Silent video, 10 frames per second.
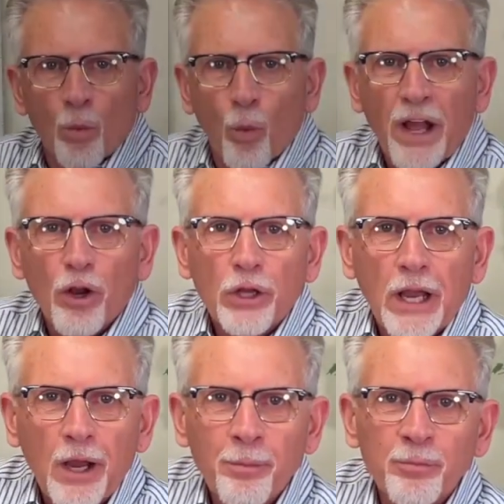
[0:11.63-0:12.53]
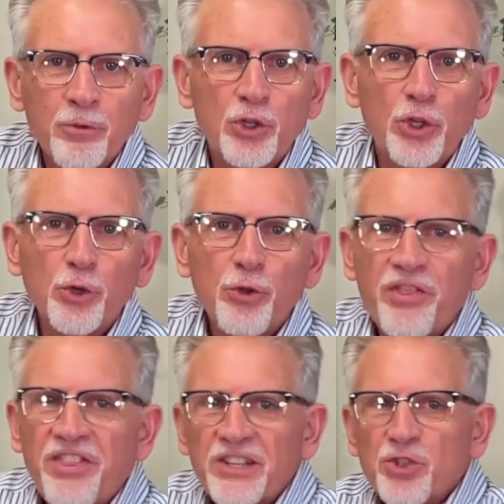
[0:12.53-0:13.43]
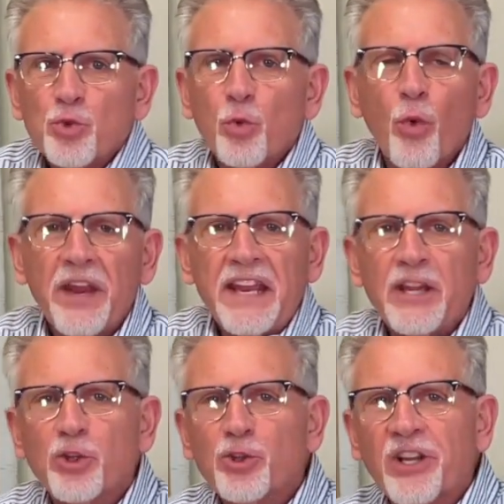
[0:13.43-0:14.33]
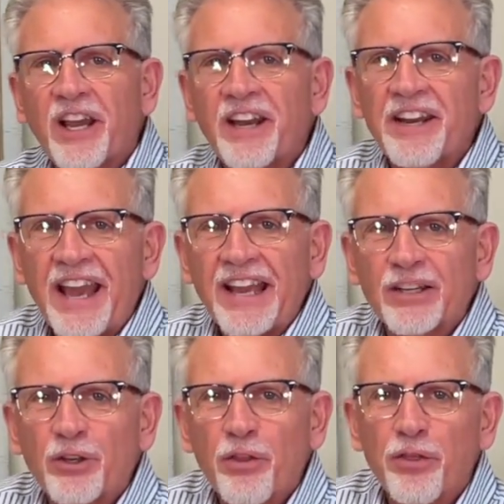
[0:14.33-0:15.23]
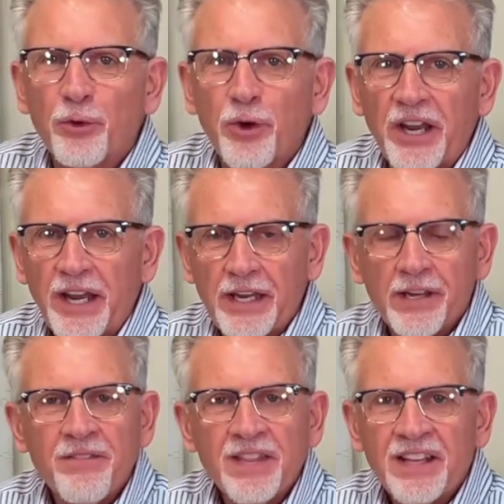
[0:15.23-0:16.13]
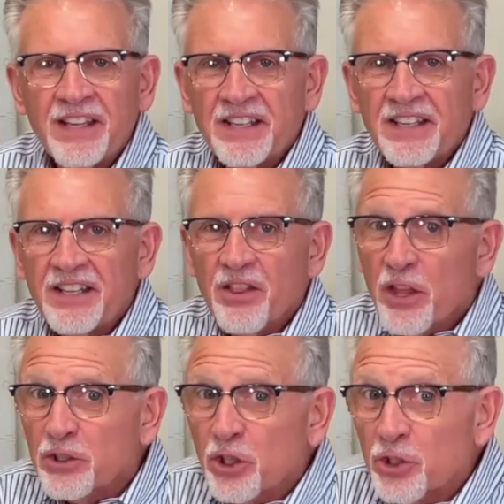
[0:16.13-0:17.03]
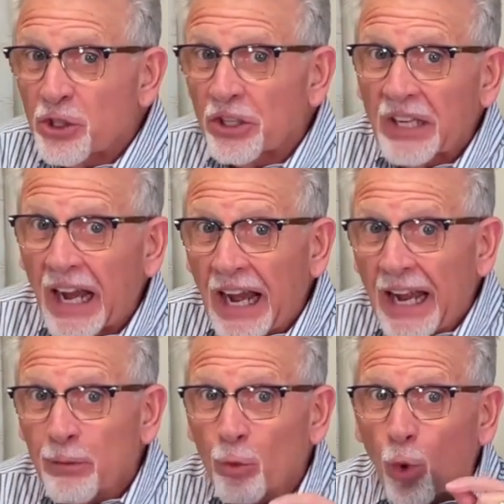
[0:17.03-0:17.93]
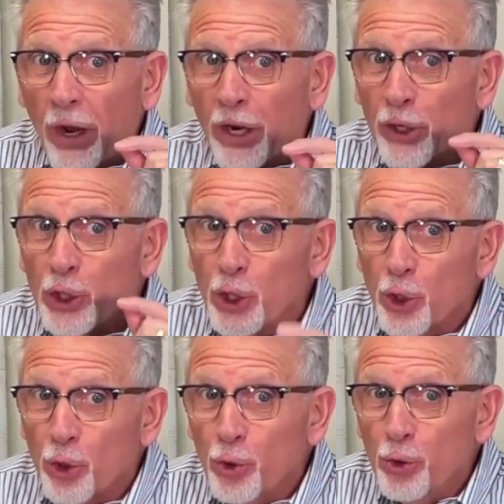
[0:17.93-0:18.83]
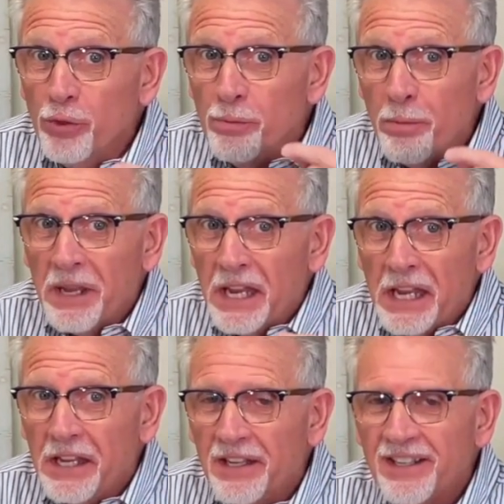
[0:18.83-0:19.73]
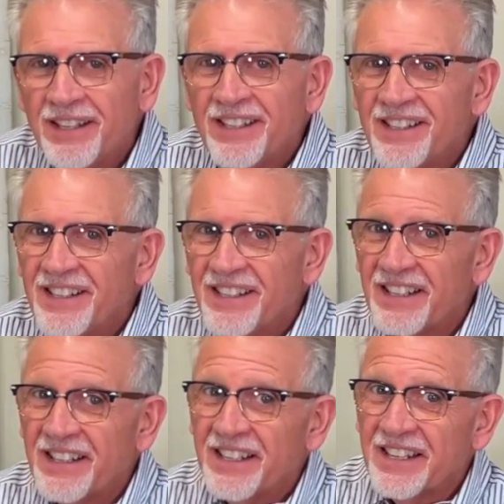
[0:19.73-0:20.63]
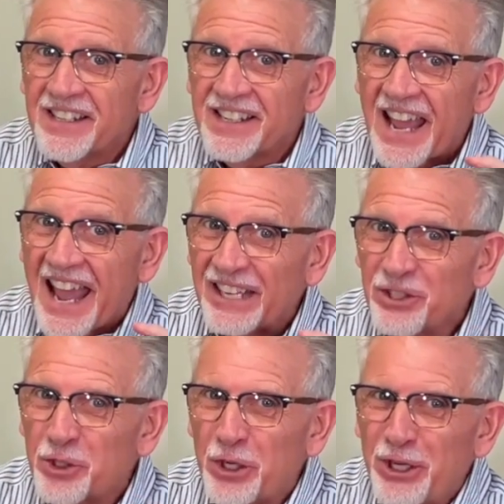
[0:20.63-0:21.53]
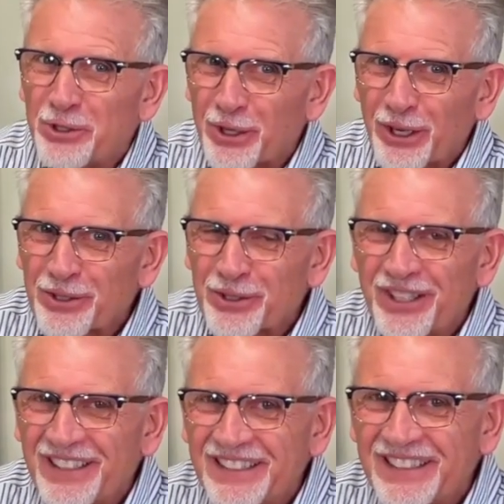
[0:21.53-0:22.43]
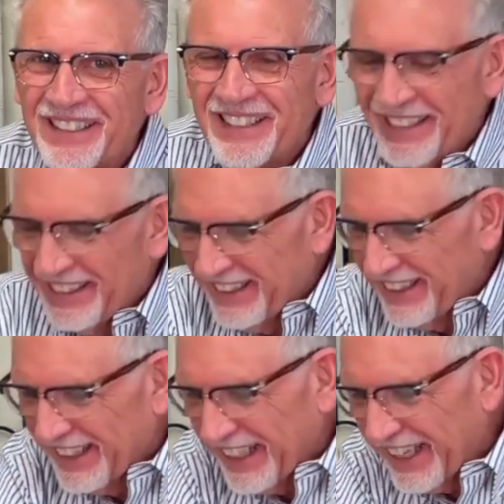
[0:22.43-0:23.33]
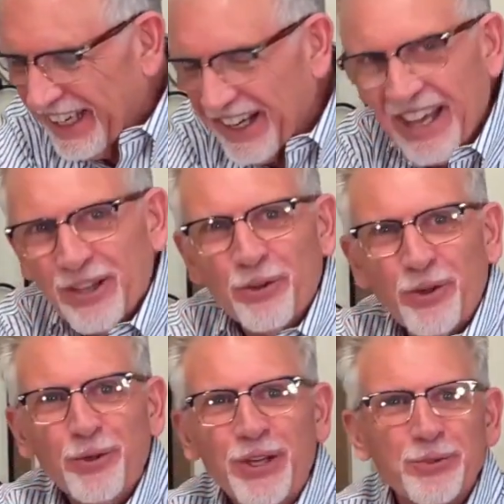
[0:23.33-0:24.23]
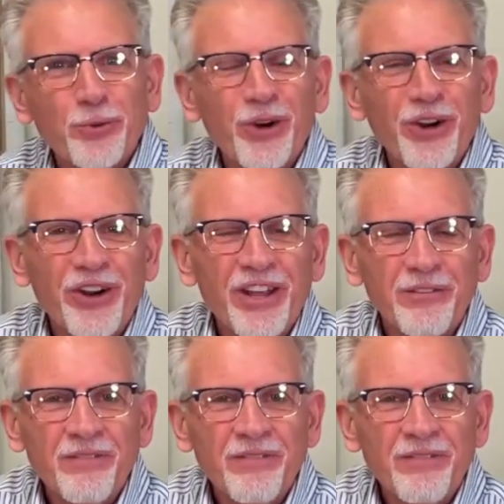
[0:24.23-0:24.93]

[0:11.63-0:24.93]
Welcome to this week's Connect 3. This is a time where you, me, and Jesus connect through His Word.